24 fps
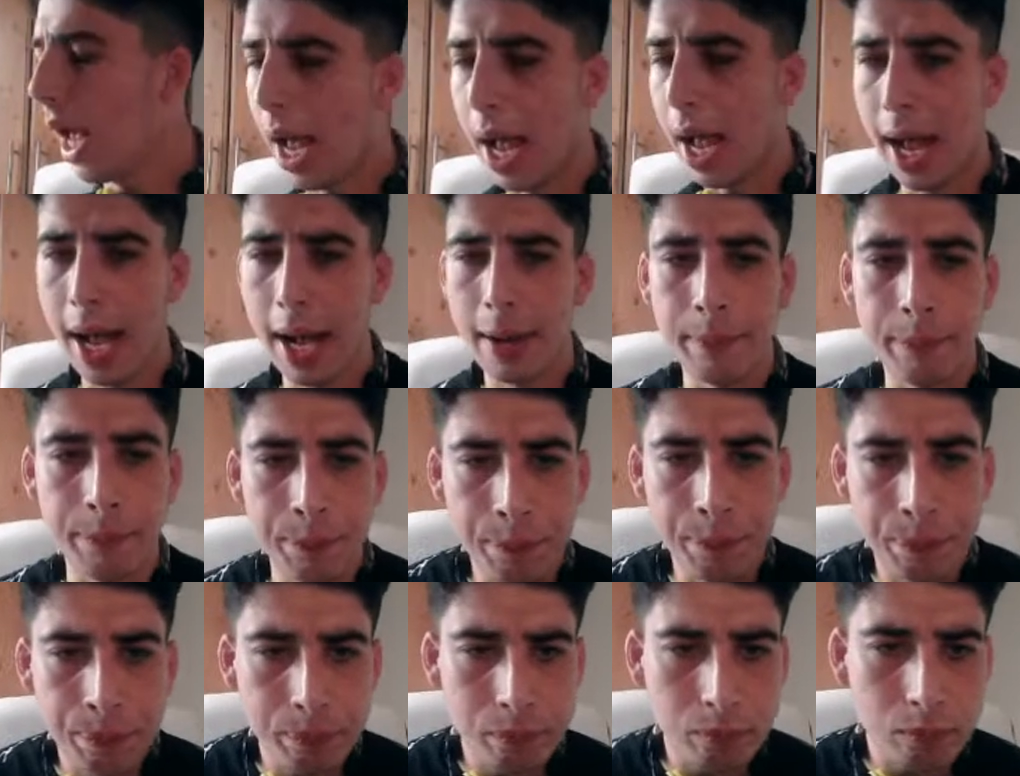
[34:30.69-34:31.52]

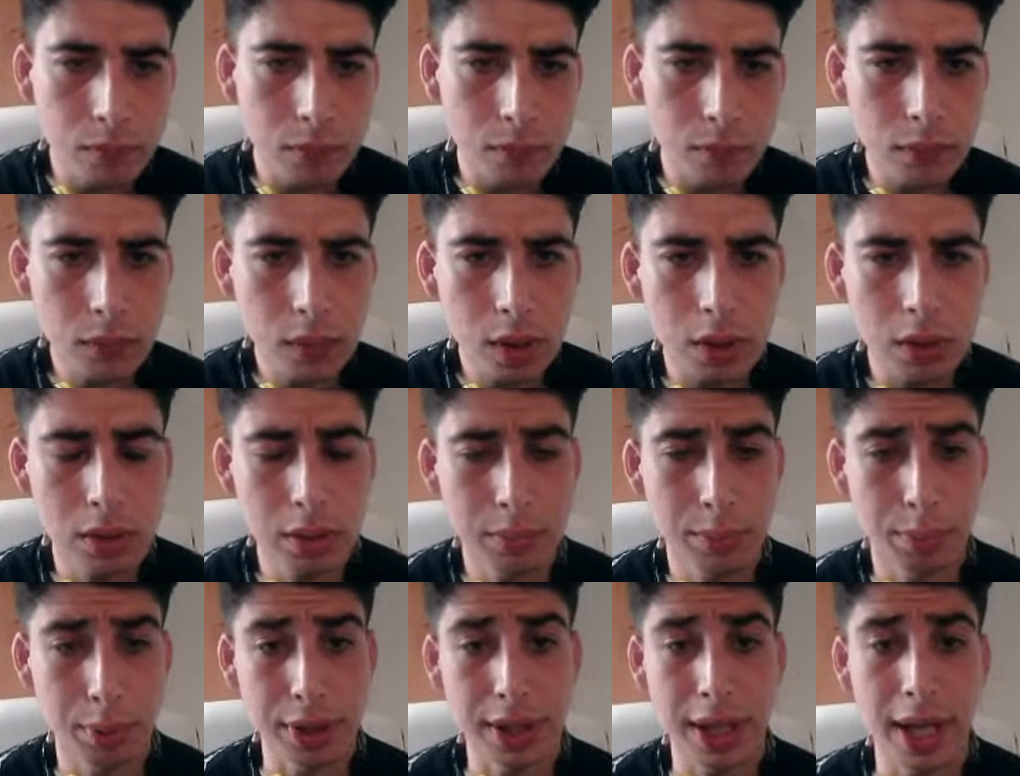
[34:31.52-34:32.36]

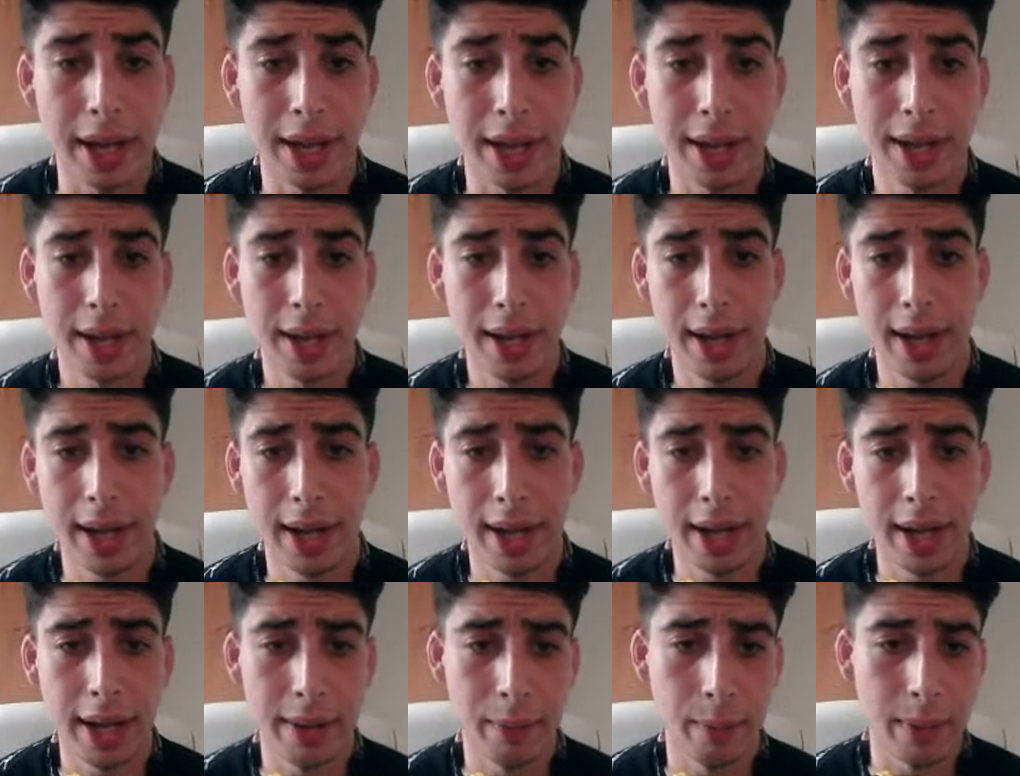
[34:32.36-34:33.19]
But yeah.
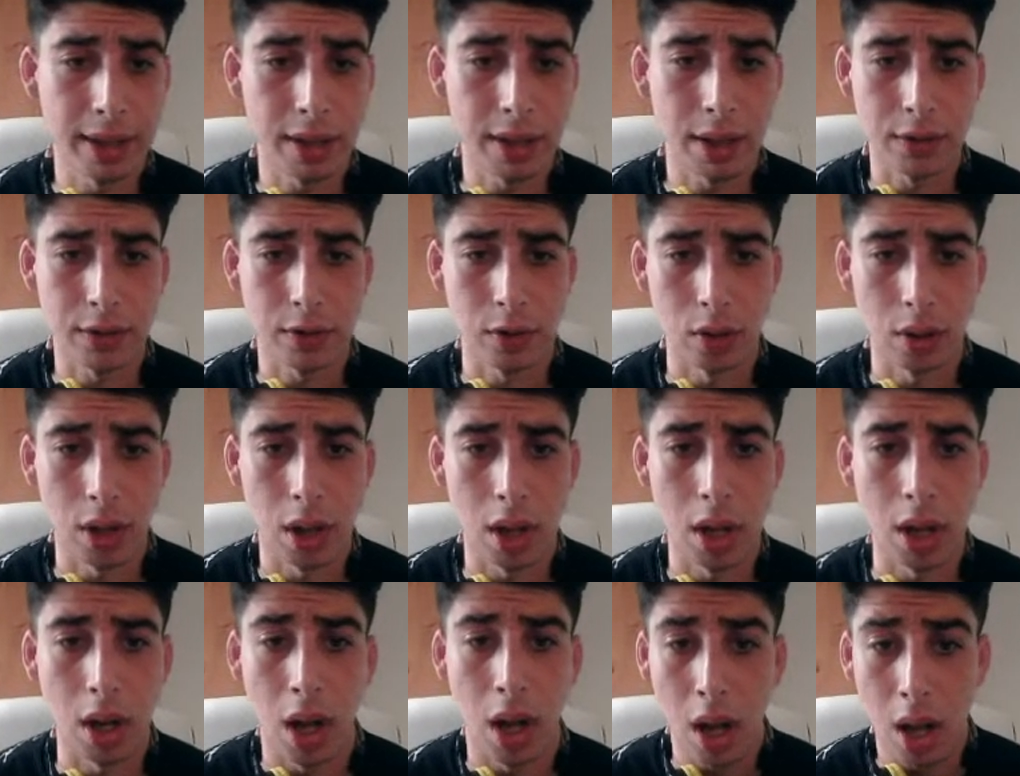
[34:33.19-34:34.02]
Went on too
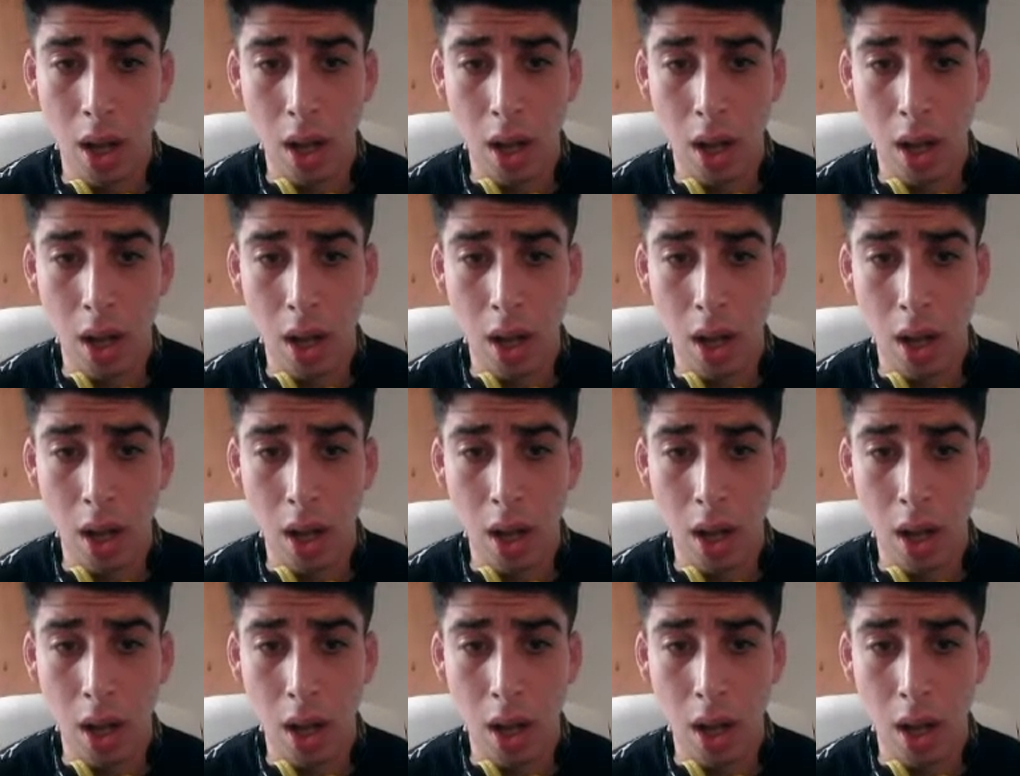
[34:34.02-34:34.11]
long.